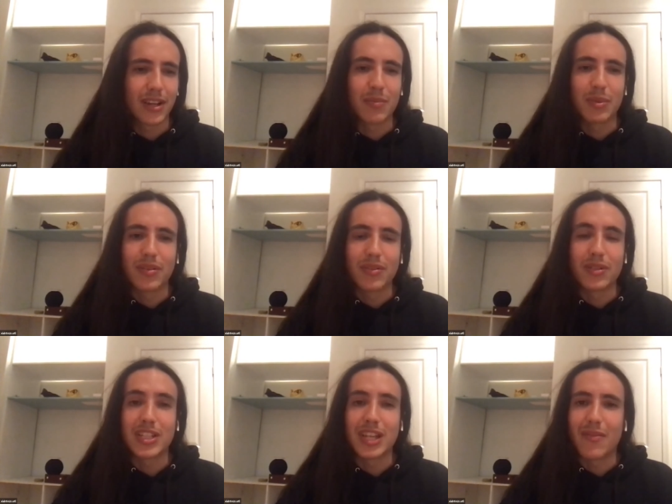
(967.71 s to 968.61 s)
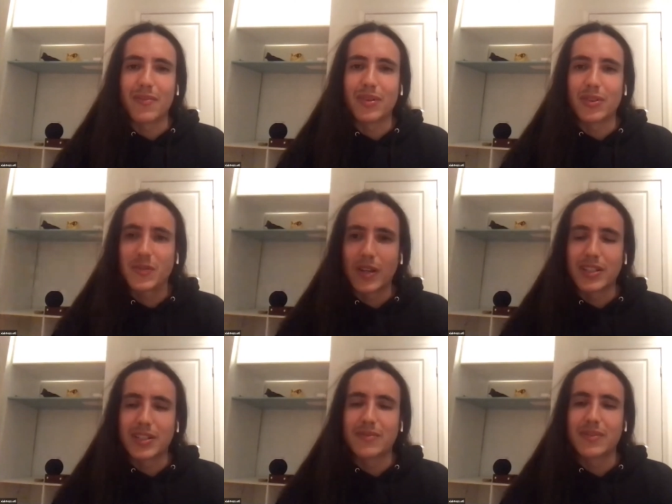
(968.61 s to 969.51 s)
try to build reach out and build those
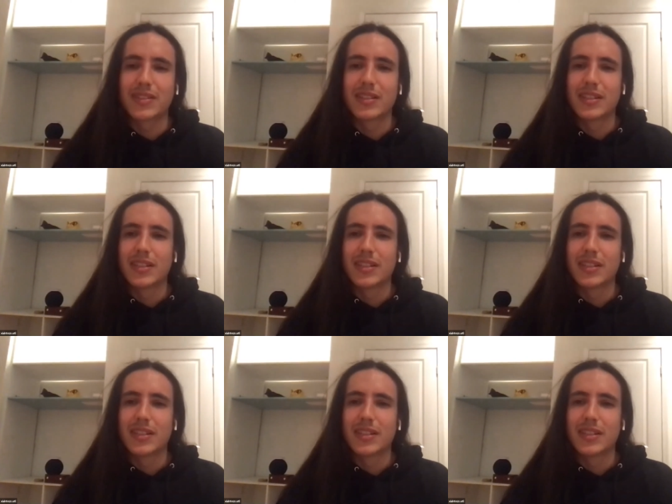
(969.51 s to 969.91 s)
friendships